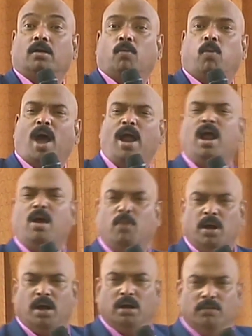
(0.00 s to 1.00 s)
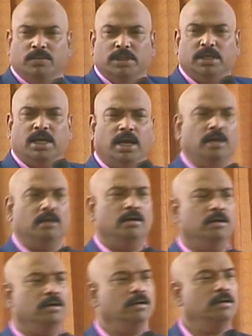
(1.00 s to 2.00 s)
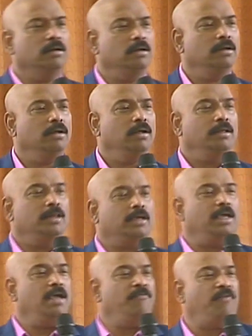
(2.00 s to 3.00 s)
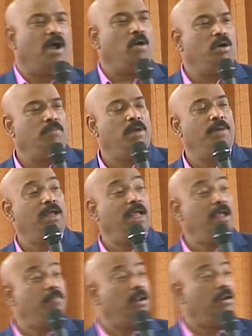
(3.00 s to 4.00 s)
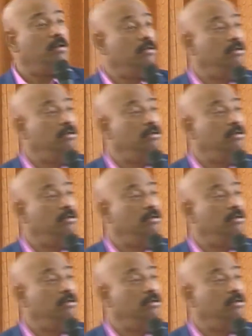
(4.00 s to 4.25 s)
One hour with the king. The king found him able.